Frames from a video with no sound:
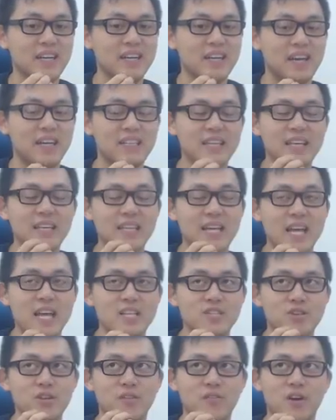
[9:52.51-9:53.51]
I think in the
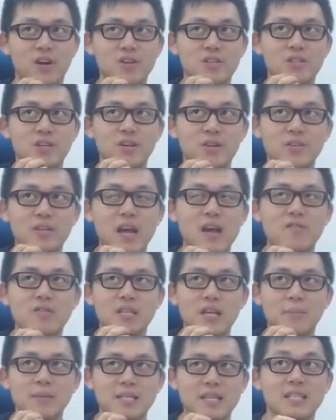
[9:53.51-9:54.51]
history of Hearthstone, every
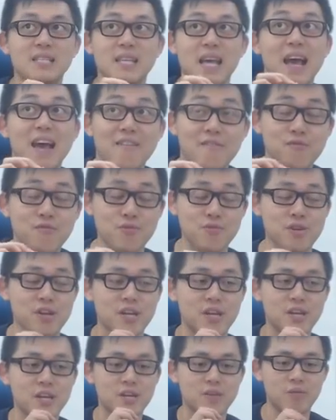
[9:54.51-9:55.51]
time it says every,
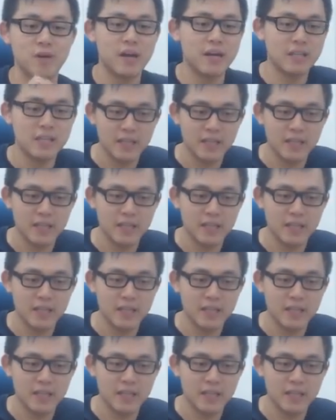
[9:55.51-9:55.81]
right?